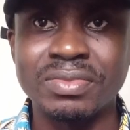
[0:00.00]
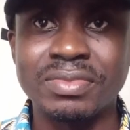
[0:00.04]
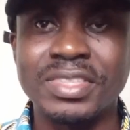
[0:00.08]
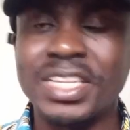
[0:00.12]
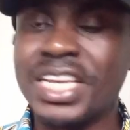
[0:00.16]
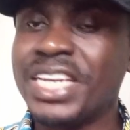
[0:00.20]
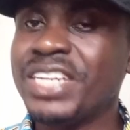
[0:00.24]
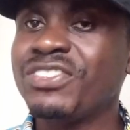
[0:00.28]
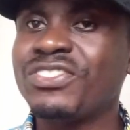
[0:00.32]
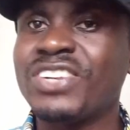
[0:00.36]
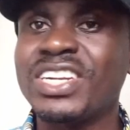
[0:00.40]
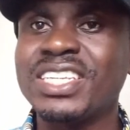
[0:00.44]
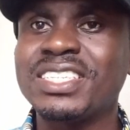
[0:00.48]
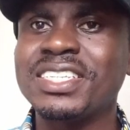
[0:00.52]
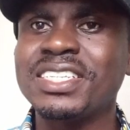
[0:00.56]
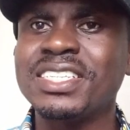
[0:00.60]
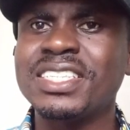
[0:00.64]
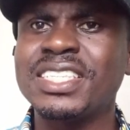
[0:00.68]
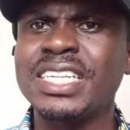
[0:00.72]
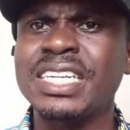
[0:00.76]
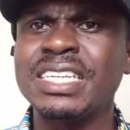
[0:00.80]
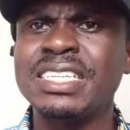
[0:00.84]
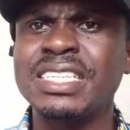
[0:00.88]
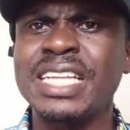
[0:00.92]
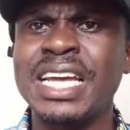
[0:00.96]
The interesting
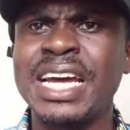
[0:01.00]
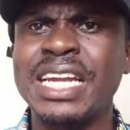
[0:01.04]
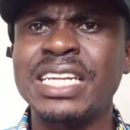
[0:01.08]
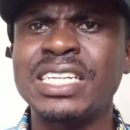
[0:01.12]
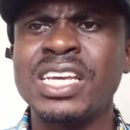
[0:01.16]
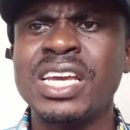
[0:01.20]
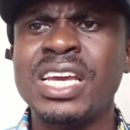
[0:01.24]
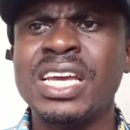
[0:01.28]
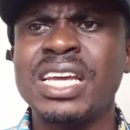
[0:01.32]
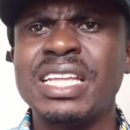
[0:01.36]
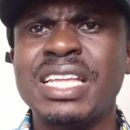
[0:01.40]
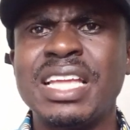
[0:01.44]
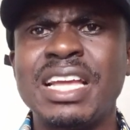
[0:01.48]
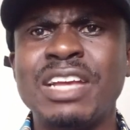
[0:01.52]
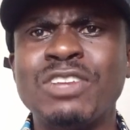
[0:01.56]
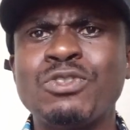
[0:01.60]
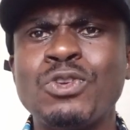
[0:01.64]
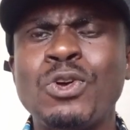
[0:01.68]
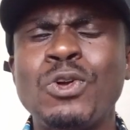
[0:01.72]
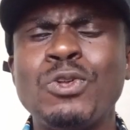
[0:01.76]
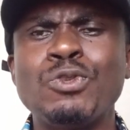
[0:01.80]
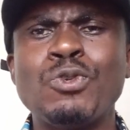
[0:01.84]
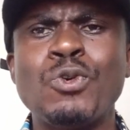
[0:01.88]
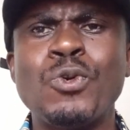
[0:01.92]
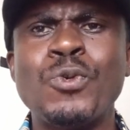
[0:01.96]
thing is that, yes,
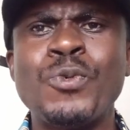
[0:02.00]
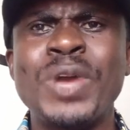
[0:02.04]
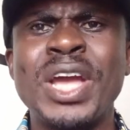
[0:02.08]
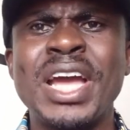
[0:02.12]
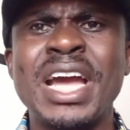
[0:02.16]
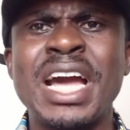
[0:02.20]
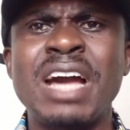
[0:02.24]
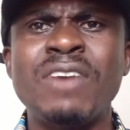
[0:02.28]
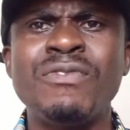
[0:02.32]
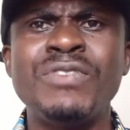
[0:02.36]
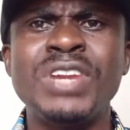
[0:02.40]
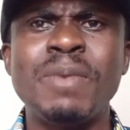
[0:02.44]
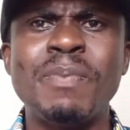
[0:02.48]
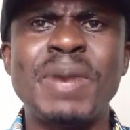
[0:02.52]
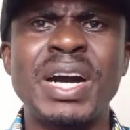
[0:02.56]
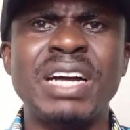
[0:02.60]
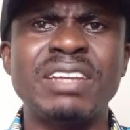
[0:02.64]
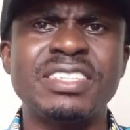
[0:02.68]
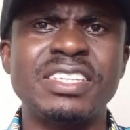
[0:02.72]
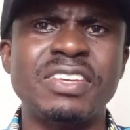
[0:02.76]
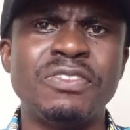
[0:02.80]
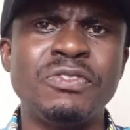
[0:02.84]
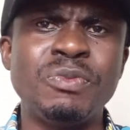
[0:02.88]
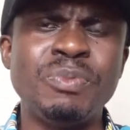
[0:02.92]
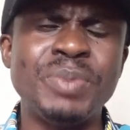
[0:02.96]
although we're having about
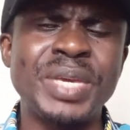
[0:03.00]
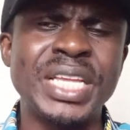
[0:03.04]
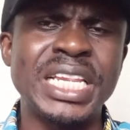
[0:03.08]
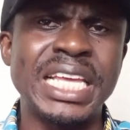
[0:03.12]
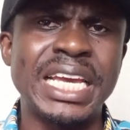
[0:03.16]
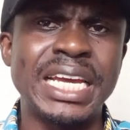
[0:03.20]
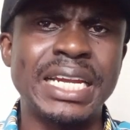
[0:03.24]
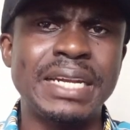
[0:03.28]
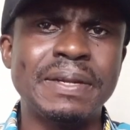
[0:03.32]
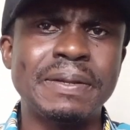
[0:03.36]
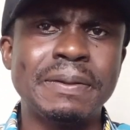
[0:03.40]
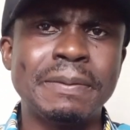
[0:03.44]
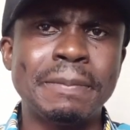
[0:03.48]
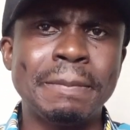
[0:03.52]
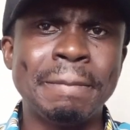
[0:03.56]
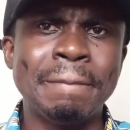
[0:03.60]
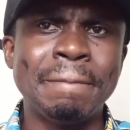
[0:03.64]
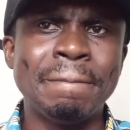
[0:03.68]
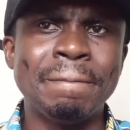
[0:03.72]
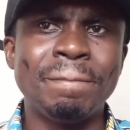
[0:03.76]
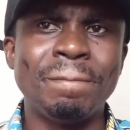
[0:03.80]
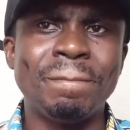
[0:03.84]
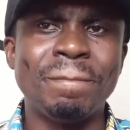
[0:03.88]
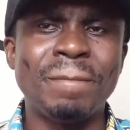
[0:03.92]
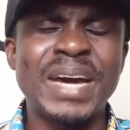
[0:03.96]
7 million,
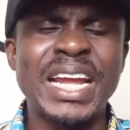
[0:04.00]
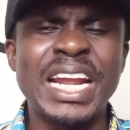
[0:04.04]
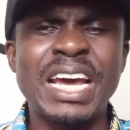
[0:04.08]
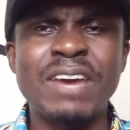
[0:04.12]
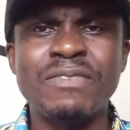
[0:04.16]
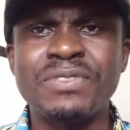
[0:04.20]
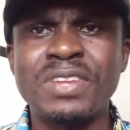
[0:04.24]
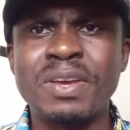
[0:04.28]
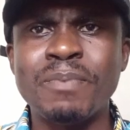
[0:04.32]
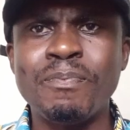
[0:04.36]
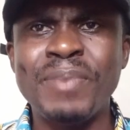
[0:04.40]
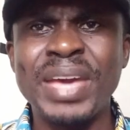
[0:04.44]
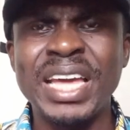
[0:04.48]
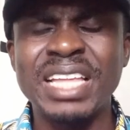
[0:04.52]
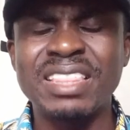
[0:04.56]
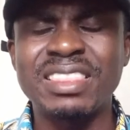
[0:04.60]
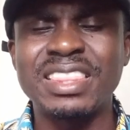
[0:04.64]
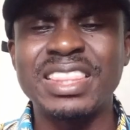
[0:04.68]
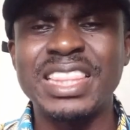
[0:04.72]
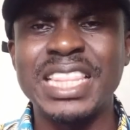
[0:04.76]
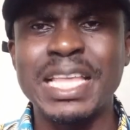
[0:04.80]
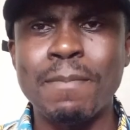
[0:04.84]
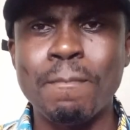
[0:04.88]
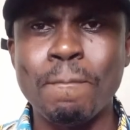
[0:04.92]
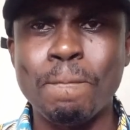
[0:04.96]
but after birth,
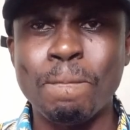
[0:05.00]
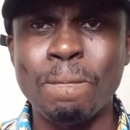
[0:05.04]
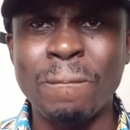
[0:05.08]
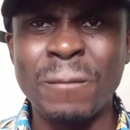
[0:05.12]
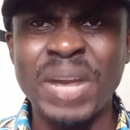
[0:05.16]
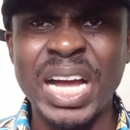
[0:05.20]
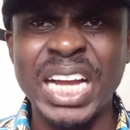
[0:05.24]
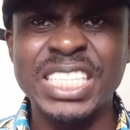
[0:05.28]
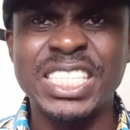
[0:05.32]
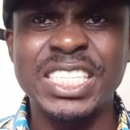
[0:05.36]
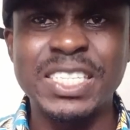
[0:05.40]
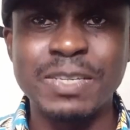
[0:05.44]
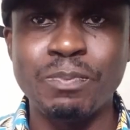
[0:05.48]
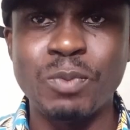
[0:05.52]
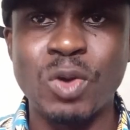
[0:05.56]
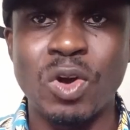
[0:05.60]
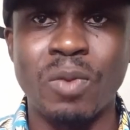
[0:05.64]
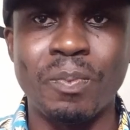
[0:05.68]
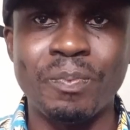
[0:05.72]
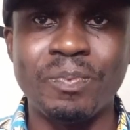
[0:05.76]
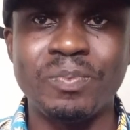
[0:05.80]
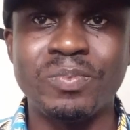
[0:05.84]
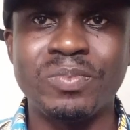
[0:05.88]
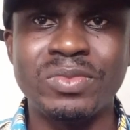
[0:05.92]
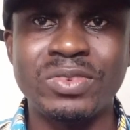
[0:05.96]
the
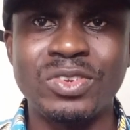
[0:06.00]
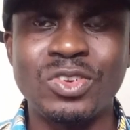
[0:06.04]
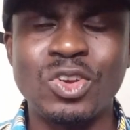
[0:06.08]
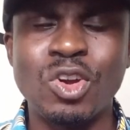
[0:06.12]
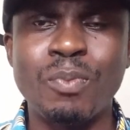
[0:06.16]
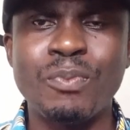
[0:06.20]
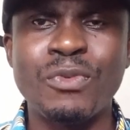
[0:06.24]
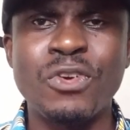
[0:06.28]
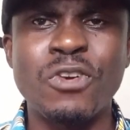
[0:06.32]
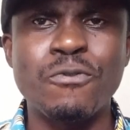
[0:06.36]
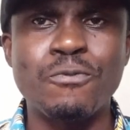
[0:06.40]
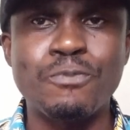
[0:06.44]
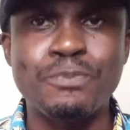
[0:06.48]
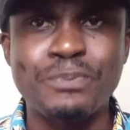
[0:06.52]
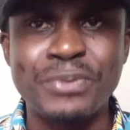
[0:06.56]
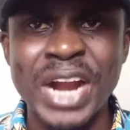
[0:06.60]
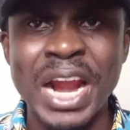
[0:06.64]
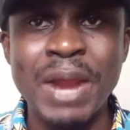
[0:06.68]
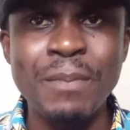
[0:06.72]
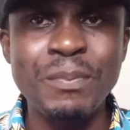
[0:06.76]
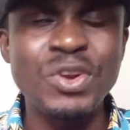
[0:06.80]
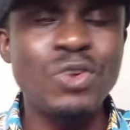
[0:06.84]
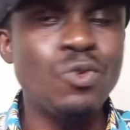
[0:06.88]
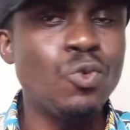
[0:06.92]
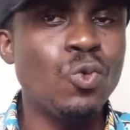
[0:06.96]
maximum number of
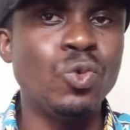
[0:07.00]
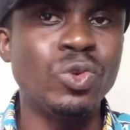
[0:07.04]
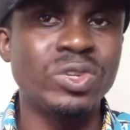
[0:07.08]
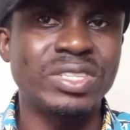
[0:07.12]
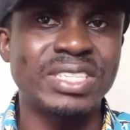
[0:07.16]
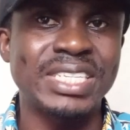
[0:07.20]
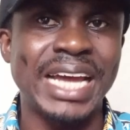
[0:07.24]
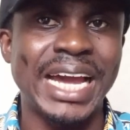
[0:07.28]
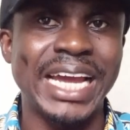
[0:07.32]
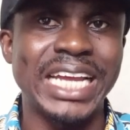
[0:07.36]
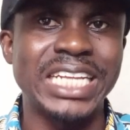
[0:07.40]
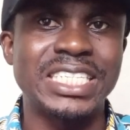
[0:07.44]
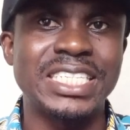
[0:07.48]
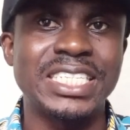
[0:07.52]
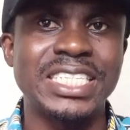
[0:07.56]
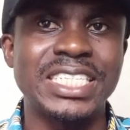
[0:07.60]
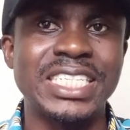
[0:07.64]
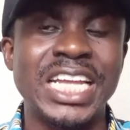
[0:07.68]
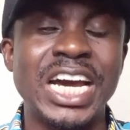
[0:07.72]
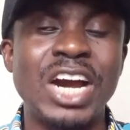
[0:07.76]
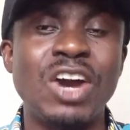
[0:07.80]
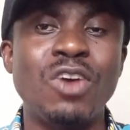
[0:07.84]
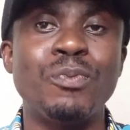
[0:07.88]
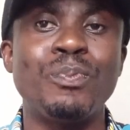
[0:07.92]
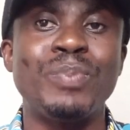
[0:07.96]
primary oocytes
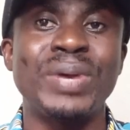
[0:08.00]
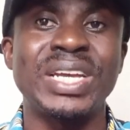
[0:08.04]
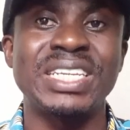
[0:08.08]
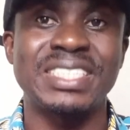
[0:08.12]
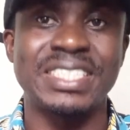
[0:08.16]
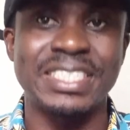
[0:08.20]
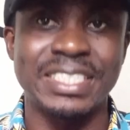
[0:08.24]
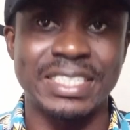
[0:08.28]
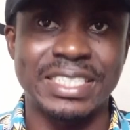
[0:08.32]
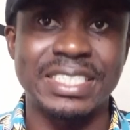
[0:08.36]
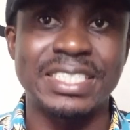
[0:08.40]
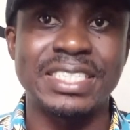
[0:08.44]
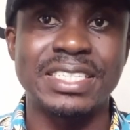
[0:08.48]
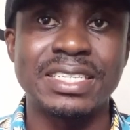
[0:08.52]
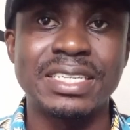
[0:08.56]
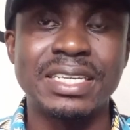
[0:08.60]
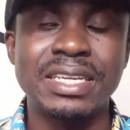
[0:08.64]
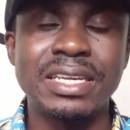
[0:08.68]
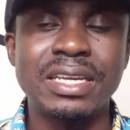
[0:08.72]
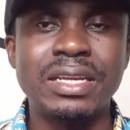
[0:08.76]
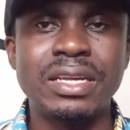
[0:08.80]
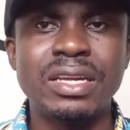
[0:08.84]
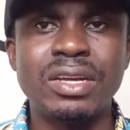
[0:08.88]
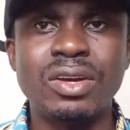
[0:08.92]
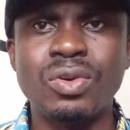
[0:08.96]
that will persist,
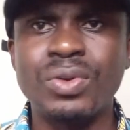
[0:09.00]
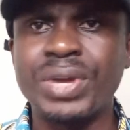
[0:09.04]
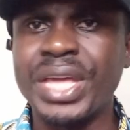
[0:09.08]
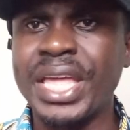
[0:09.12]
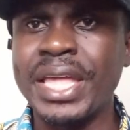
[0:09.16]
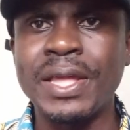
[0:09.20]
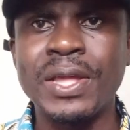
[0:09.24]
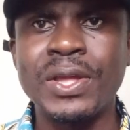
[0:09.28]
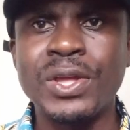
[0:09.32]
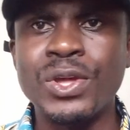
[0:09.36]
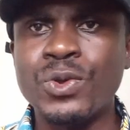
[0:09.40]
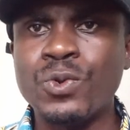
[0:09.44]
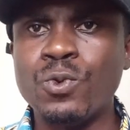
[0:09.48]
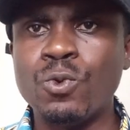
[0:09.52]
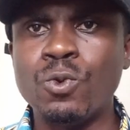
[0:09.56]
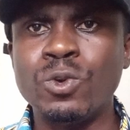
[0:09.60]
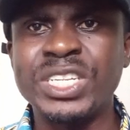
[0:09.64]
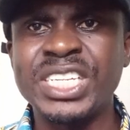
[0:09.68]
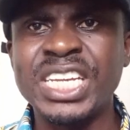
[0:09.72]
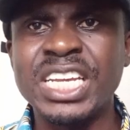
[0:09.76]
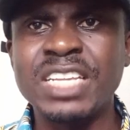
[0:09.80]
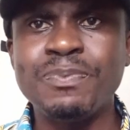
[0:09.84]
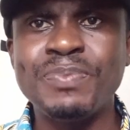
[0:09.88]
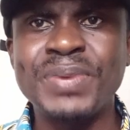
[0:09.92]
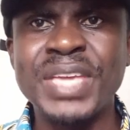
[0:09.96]
okay, will
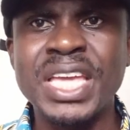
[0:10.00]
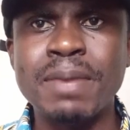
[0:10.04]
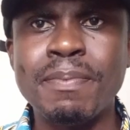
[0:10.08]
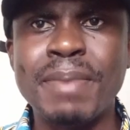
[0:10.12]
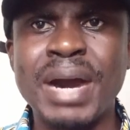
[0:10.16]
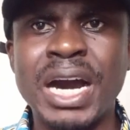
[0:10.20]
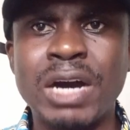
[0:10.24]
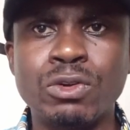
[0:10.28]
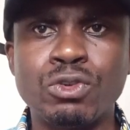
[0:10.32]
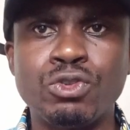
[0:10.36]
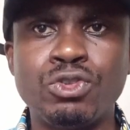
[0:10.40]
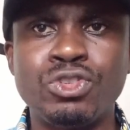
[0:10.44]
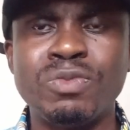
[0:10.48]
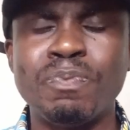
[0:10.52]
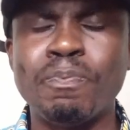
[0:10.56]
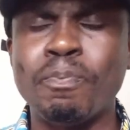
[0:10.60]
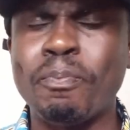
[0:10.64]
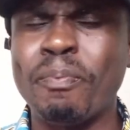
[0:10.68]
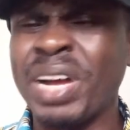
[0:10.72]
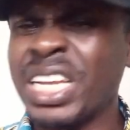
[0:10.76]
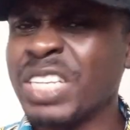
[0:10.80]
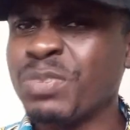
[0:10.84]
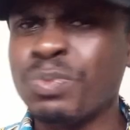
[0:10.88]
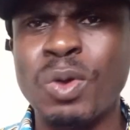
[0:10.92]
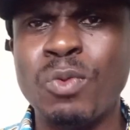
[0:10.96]
just be about,
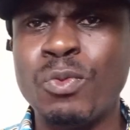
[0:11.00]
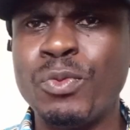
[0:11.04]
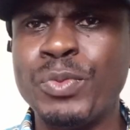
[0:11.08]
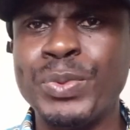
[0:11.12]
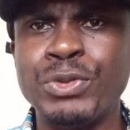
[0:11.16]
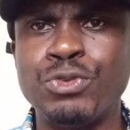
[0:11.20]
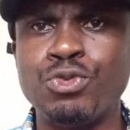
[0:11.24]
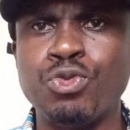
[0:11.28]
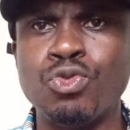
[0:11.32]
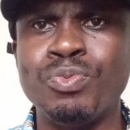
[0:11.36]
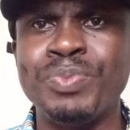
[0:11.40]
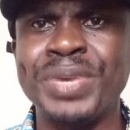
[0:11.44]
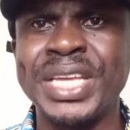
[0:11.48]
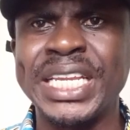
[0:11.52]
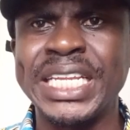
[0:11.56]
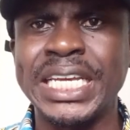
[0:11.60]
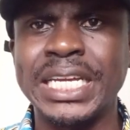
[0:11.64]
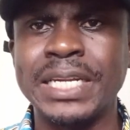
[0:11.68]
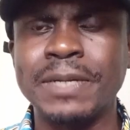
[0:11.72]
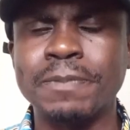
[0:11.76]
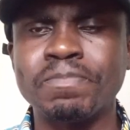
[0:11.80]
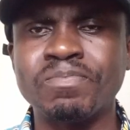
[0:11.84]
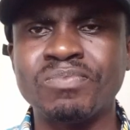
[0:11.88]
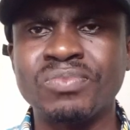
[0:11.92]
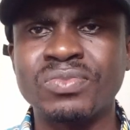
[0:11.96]
maximum will be 2
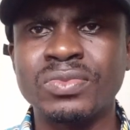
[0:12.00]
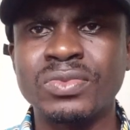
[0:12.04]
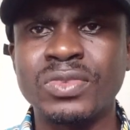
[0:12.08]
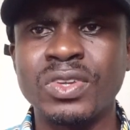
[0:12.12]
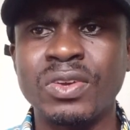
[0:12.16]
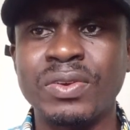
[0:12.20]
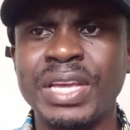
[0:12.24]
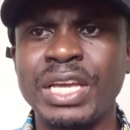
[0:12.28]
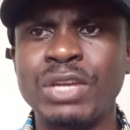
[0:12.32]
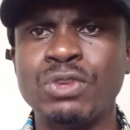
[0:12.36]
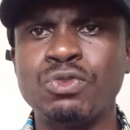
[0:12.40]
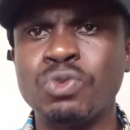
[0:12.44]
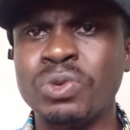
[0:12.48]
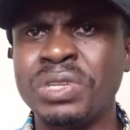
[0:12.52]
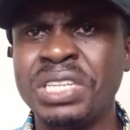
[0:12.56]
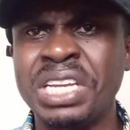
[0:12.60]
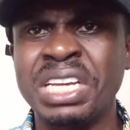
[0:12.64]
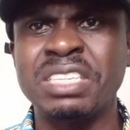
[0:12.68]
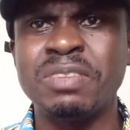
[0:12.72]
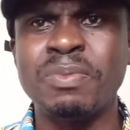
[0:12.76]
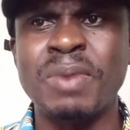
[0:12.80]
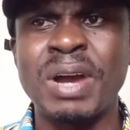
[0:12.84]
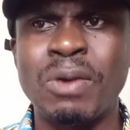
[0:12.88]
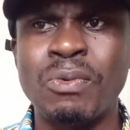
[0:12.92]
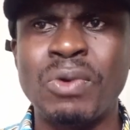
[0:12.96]
million. Okay, so
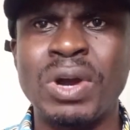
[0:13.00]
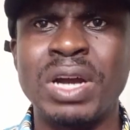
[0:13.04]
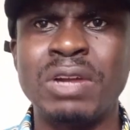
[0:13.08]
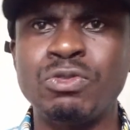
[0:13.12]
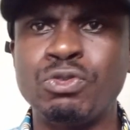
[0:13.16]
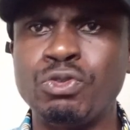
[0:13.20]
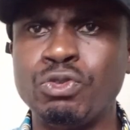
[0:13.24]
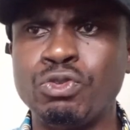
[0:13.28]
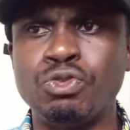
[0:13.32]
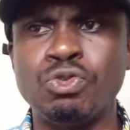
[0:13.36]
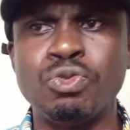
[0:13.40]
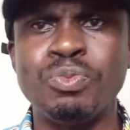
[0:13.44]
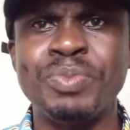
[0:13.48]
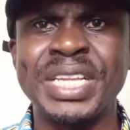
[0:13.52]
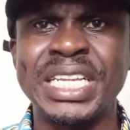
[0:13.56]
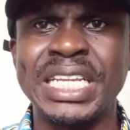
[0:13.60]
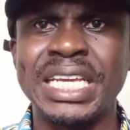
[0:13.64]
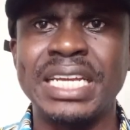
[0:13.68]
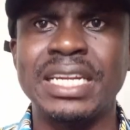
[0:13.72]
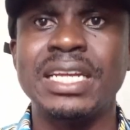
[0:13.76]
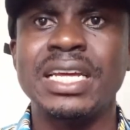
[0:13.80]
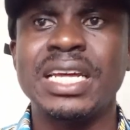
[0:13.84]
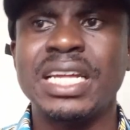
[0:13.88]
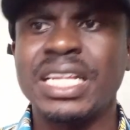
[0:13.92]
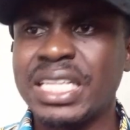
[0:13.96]
just about 1 to 2
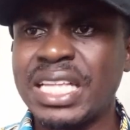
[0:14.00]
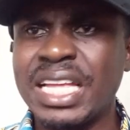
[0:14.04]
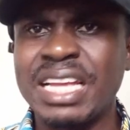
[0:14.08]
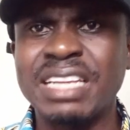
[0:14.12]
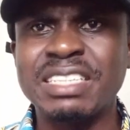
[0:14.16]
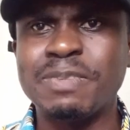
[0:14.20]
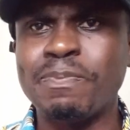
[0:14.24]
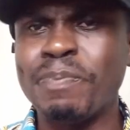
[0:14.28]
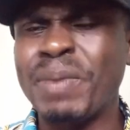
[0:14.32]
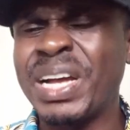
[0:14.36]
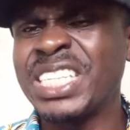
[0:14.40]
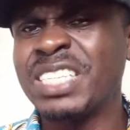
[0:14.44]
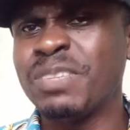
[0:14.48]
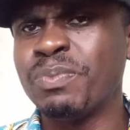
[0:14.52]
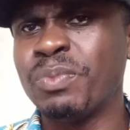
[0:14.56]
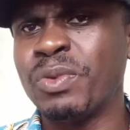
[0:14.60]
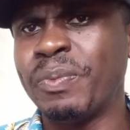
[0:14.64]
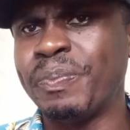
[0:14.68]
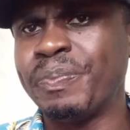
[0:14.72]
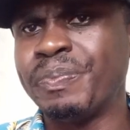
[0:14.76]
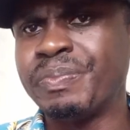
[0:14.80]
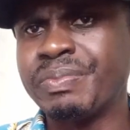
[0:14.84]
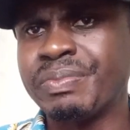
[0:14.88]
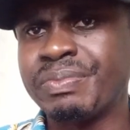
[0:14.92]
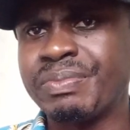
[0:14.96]
million, yes, maximum.